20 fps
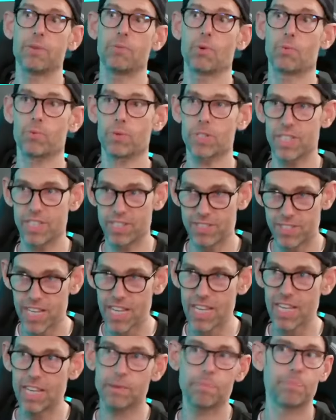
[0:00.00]
it will release
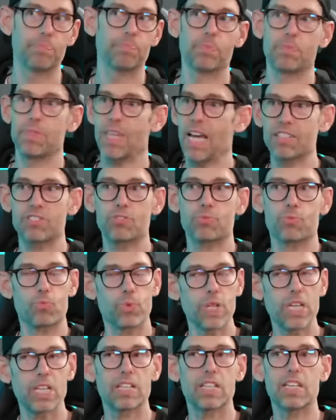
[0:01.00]
heat. That's
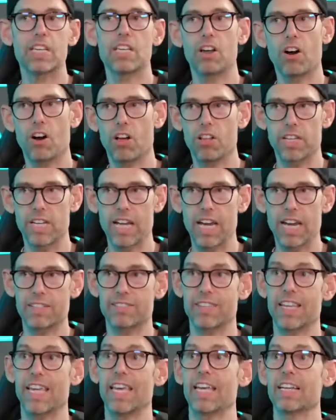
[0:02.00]
really all it
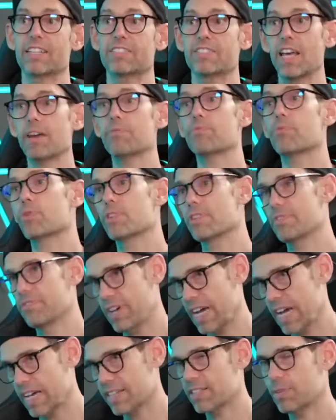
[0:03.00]
has, except for the
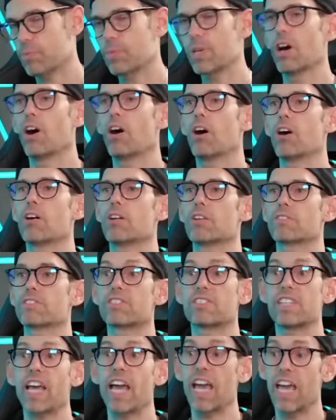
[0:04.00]
fact that we all
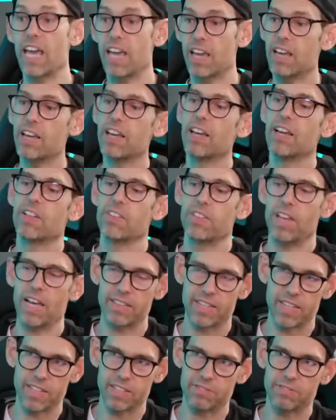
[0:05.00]
say
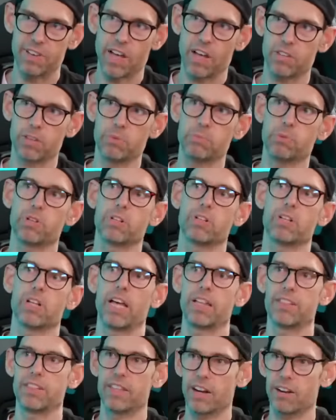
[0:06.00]
that thing is valuable,
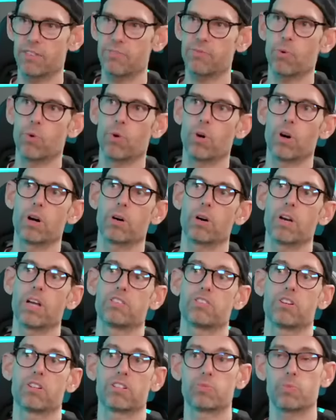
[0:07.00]
and therefore,
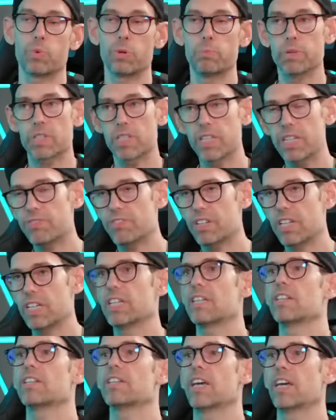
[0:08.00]
as long as we believe in
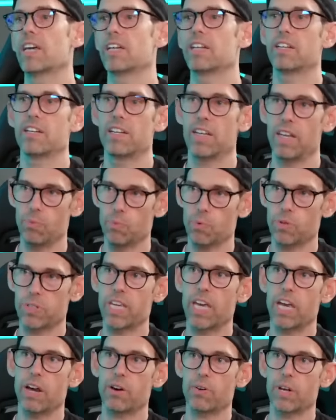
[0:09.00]
it, then it will
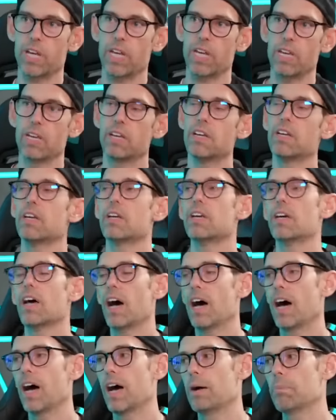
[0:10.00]
carry
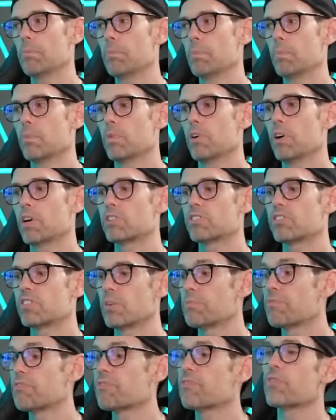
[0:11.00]

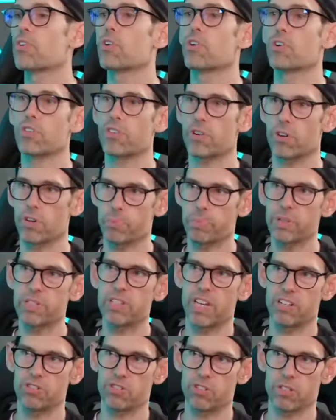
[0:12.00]
some further
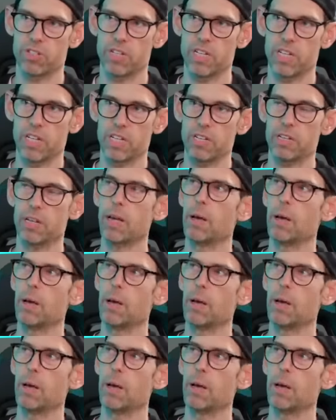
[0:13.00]
potential in it.